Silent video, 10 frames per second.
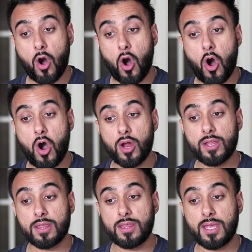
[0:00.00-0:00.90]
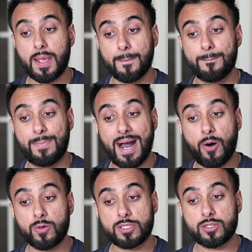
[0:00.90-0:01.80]
on the
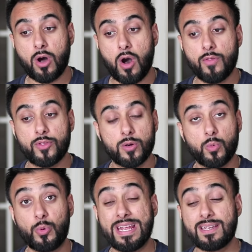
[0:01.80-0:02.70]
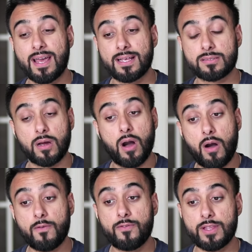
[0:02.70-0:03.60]
bounce, on the retest
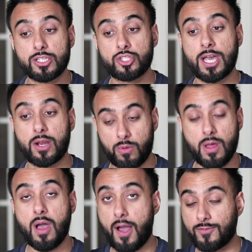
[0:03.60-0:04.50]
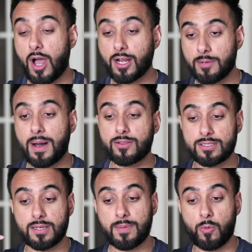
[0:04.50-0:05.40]
of this channel. I've talked about
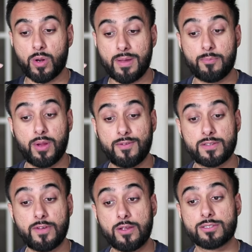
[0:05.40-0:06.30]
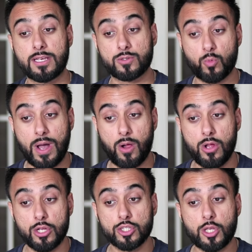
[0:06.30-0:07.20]
this in one of my previous videos as well.
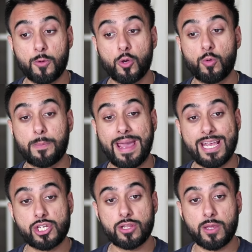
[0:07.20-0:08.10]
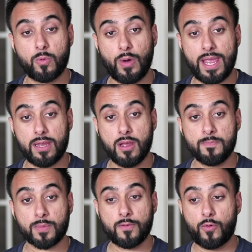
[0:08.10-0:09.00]
So you would patiently wait
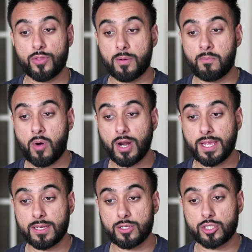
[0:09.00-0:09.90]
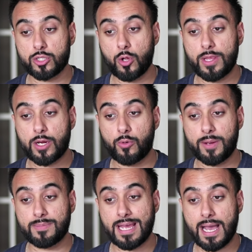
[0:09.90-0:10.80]
for the market to slowly
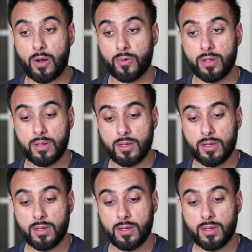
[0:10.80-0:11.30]
creep down